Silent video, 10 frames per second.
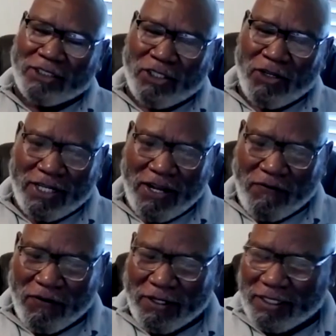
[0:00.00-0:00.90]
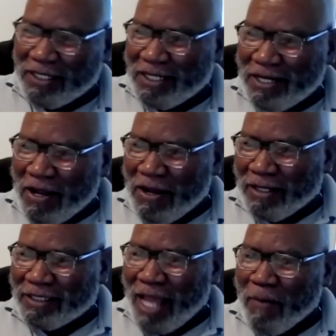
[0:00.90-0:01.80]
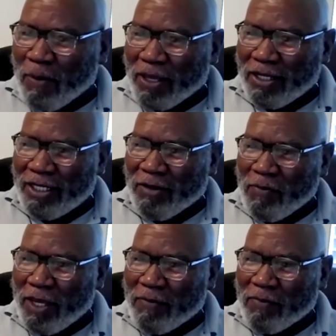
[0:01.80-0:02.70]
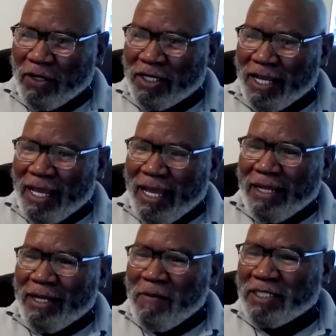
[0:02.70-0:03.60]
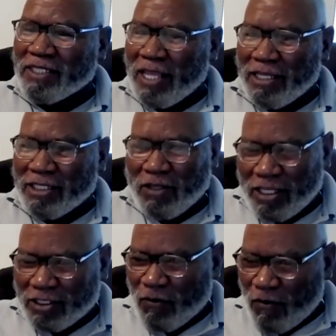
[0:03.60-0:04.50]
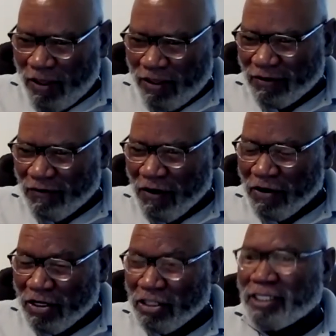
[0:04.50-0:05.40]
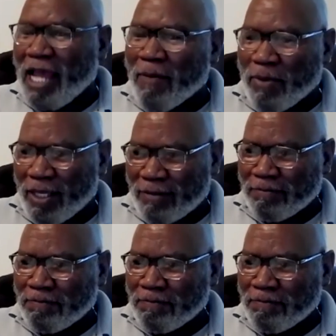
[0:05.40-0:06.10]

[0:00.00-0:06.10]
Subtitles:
us to a different topic a little bit, but let me. It's a very good topic.